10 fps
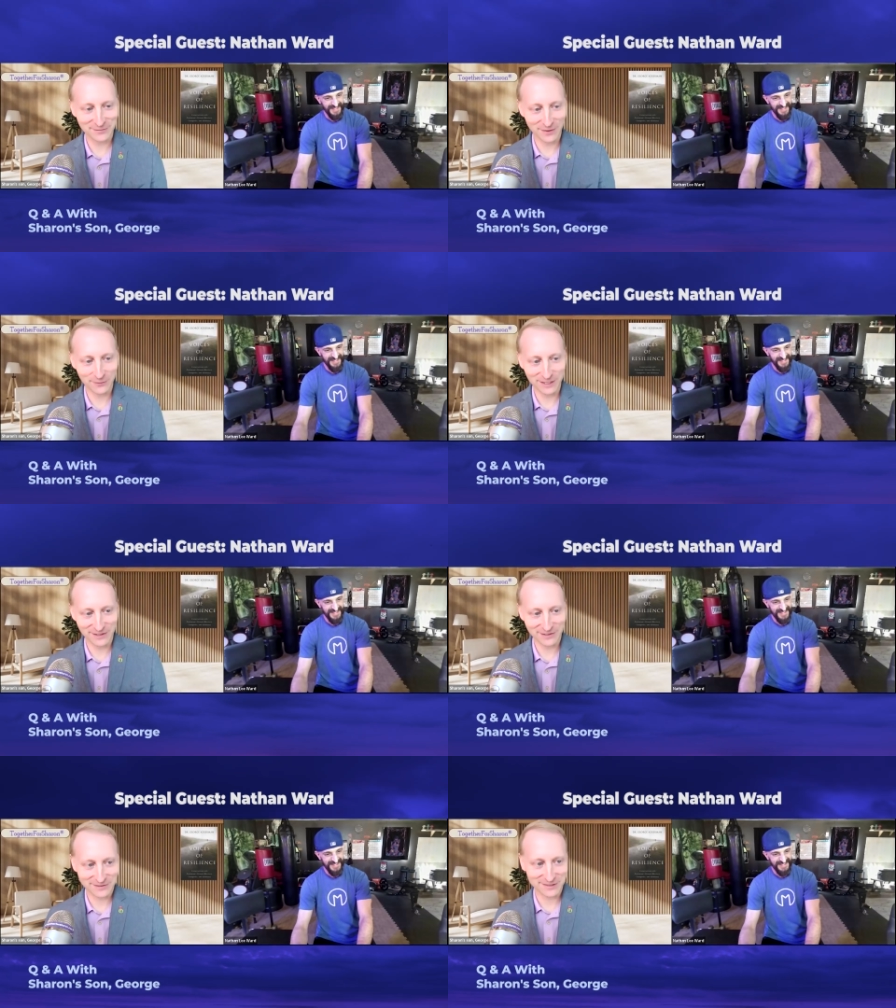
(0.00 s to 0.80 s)
and we
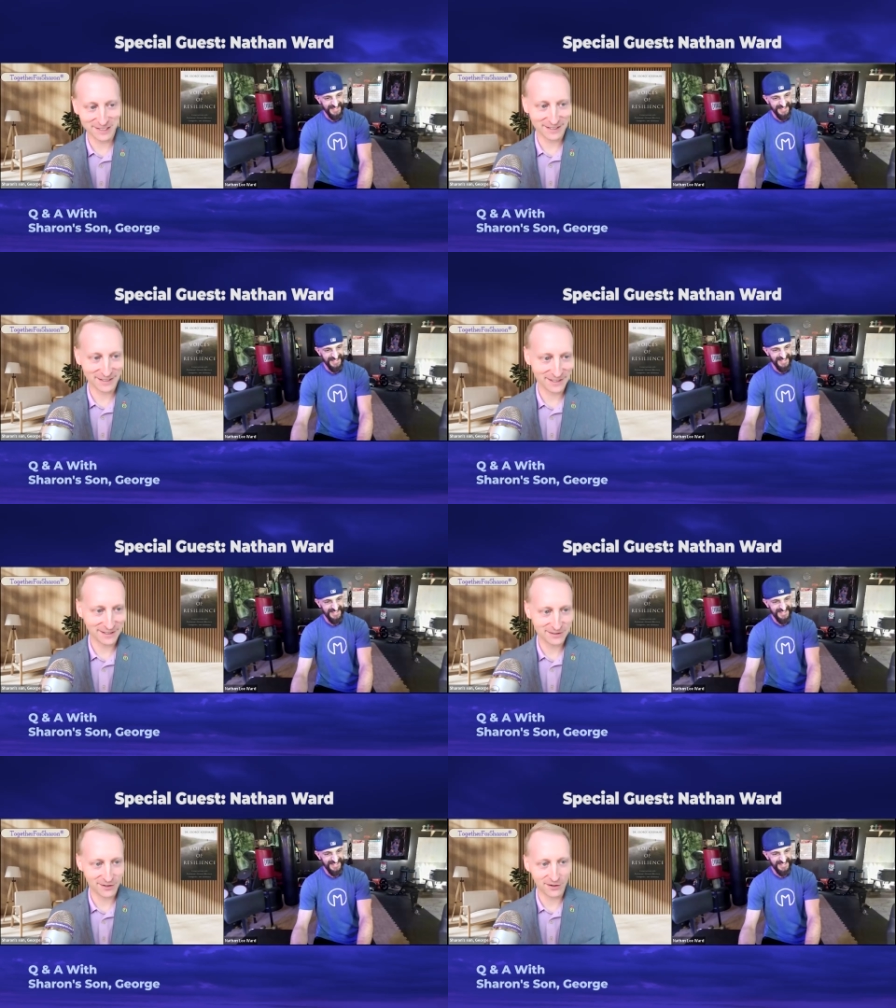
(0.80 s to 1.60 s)
also dedicate
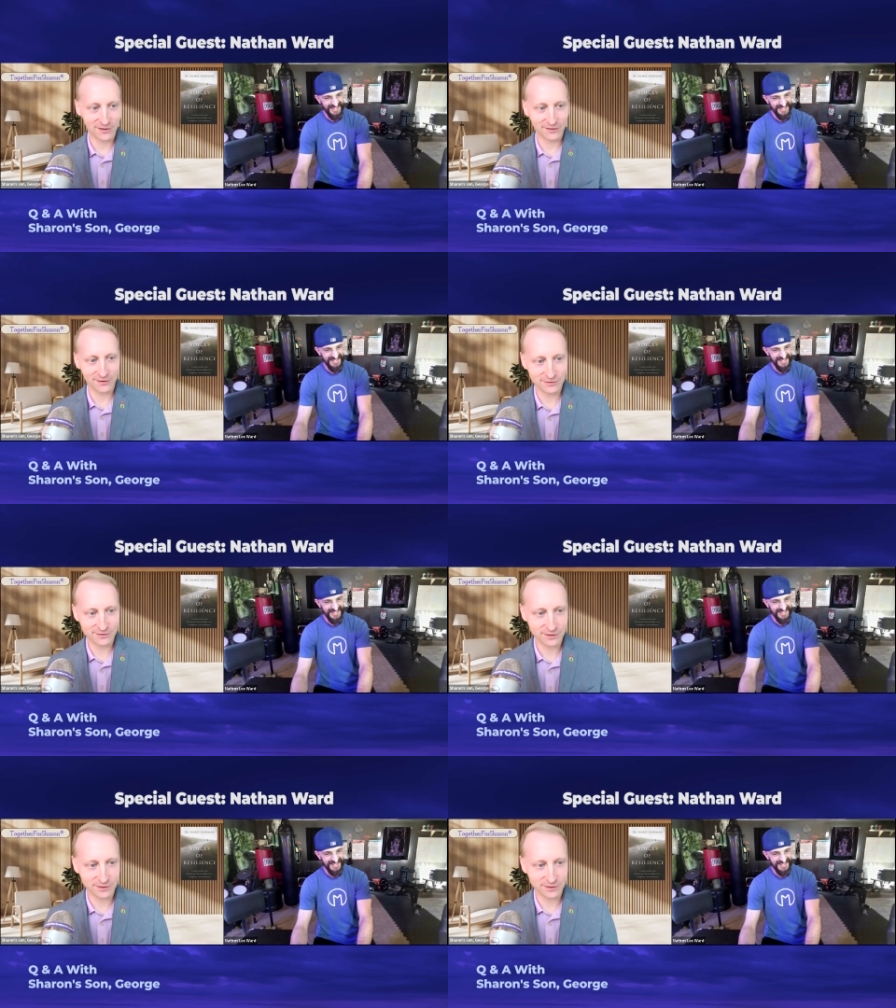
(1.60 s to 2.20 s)
it to all those